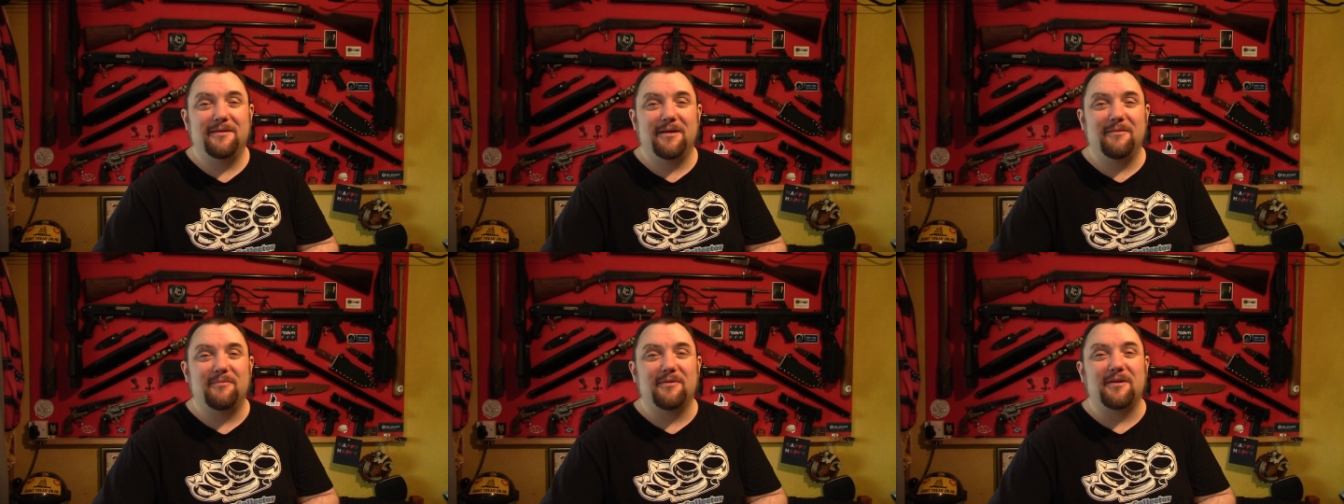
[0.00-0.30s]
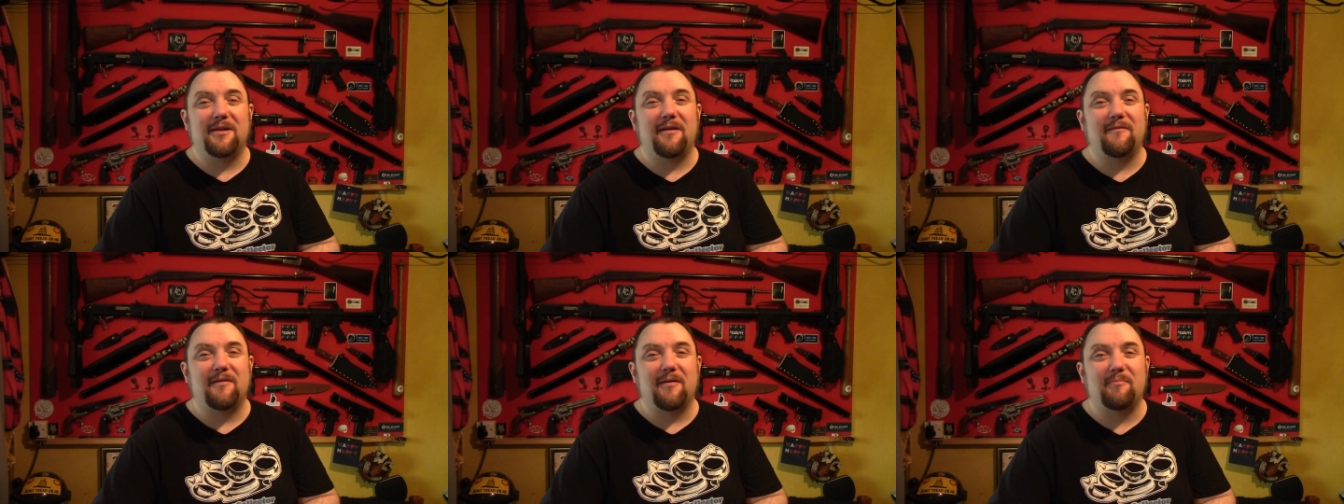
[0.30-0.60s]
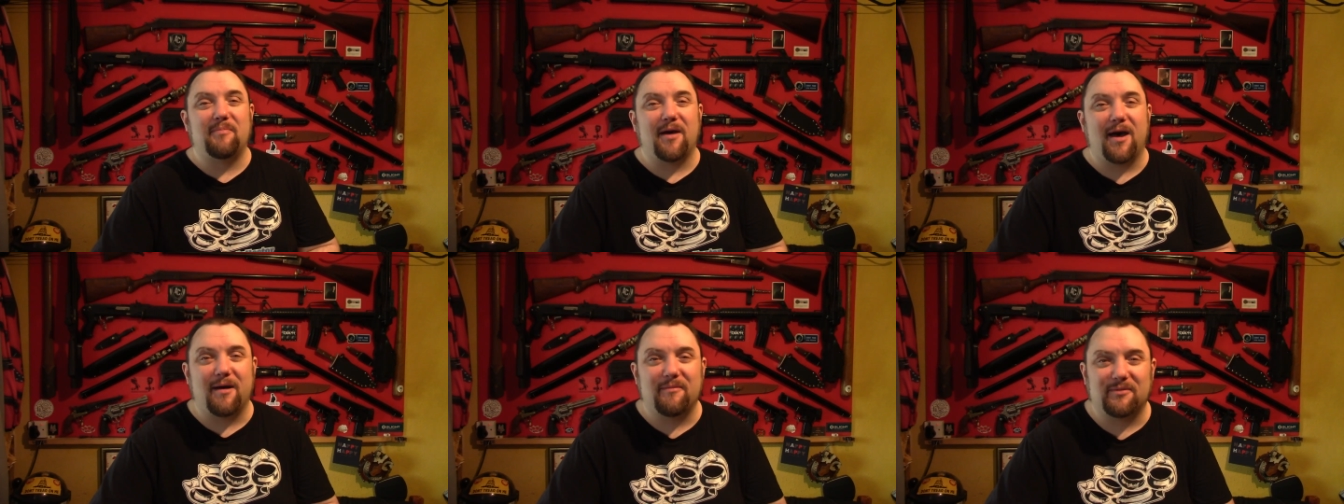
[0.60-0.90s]
We're going to have a
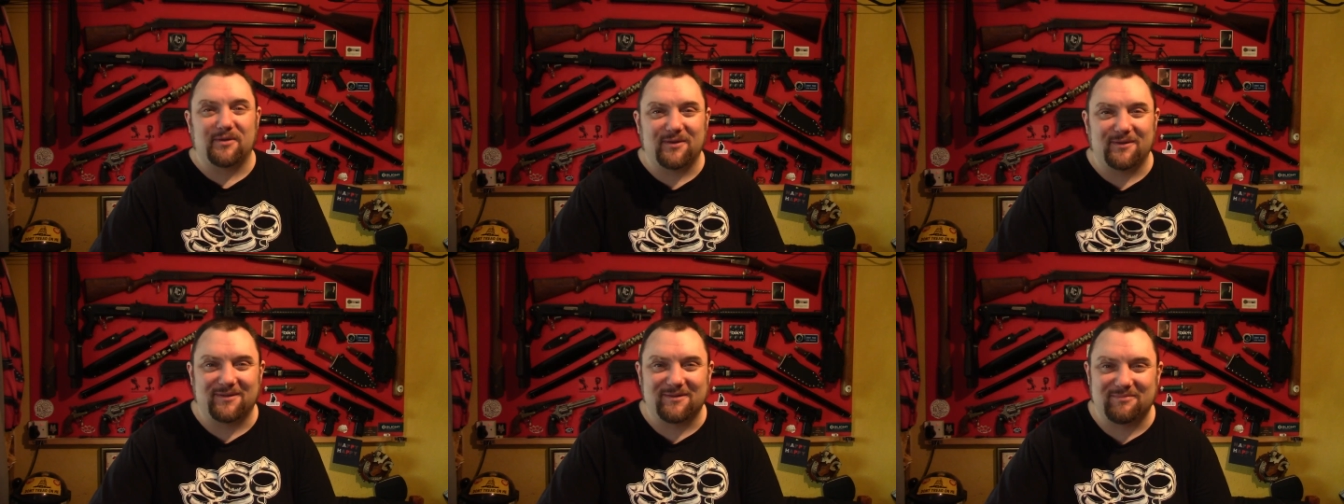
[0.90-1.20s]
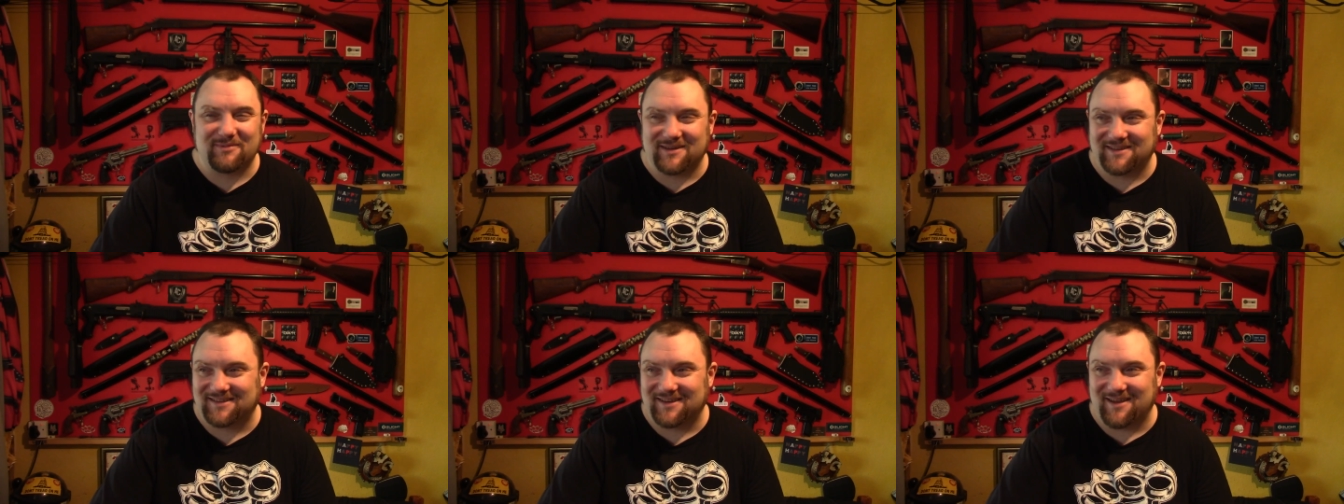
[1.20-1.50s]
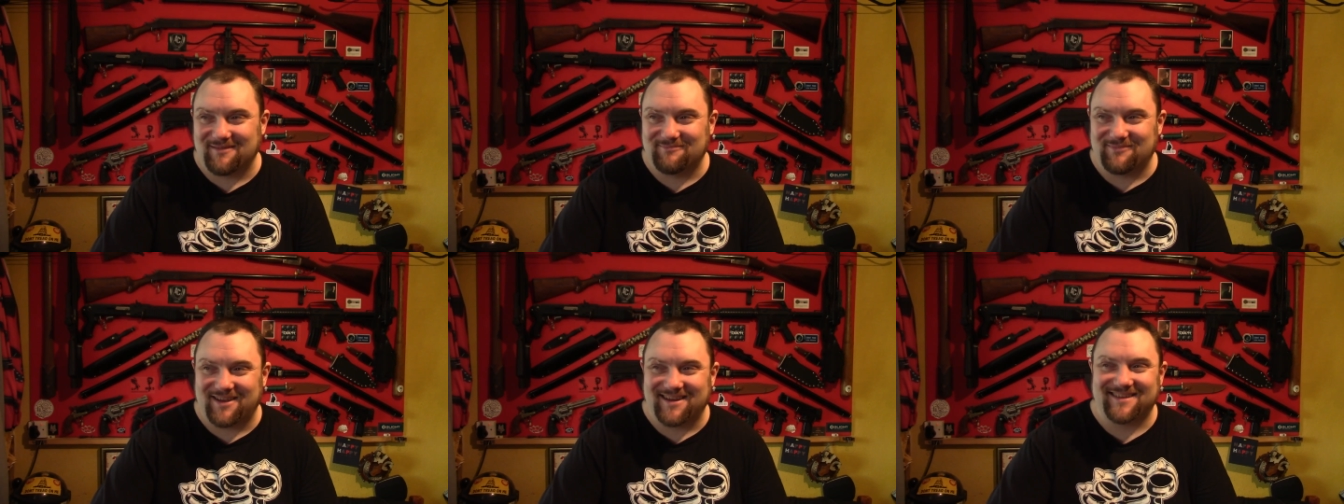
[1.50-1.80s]
barbecue and a piss
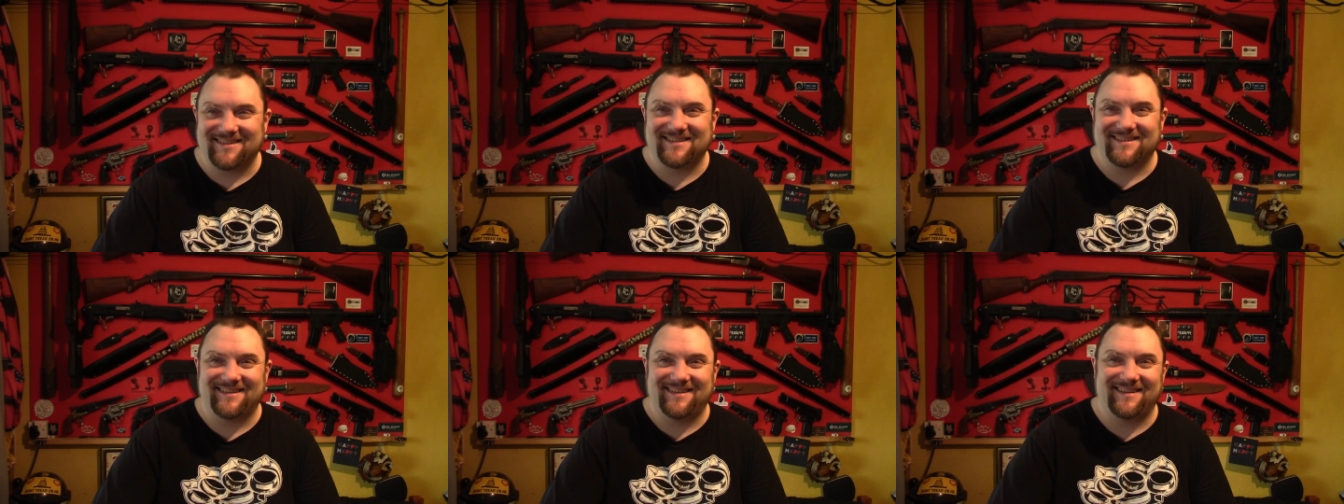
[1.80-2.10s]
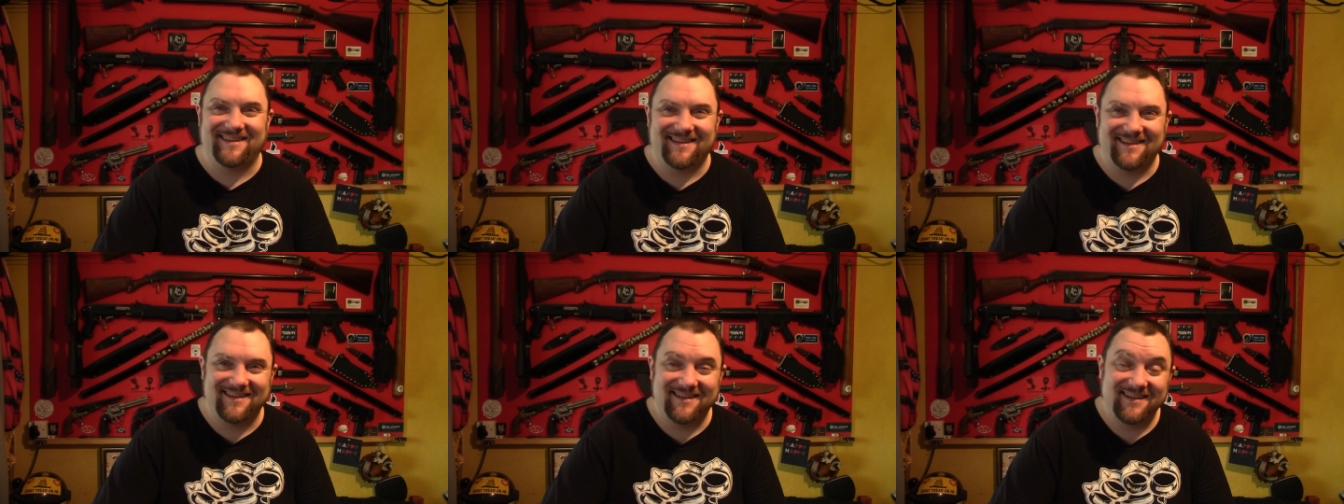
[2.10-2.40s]
up, basically.